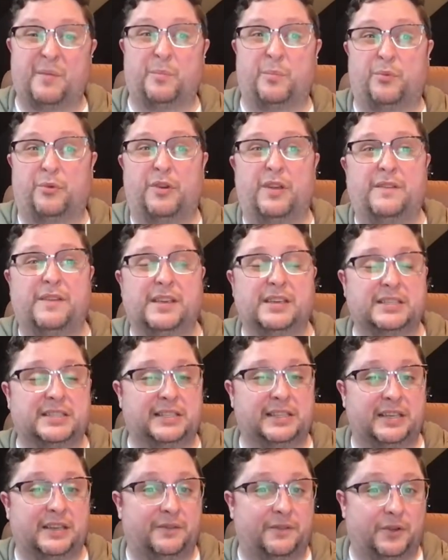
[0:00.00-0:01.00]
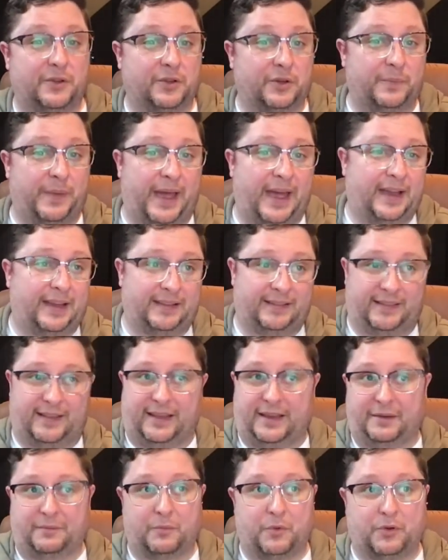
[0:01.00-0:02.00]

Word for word: previously, if you look back in like